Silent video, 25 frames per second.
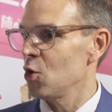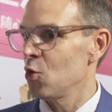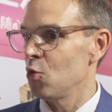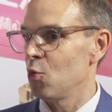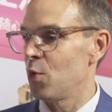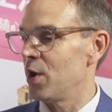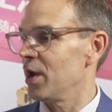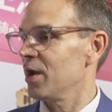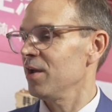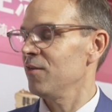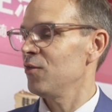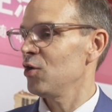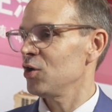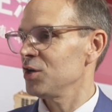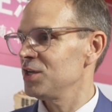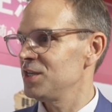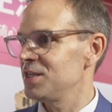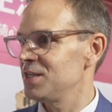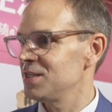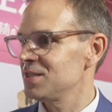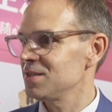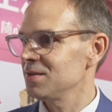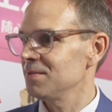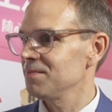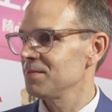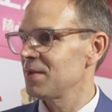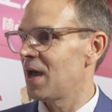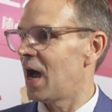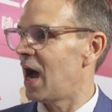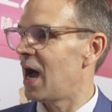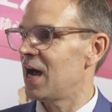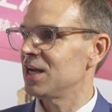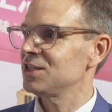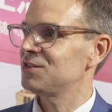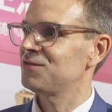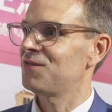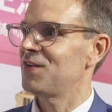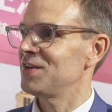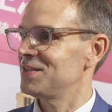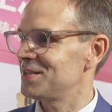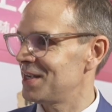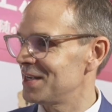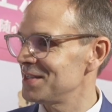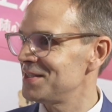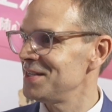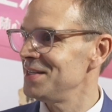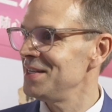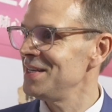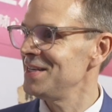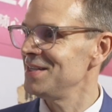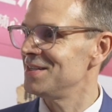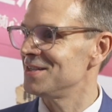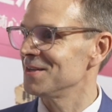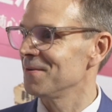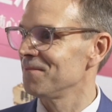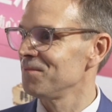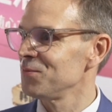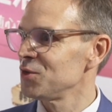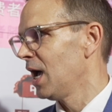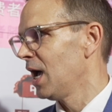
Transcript: wherever he is, as fast as he needs.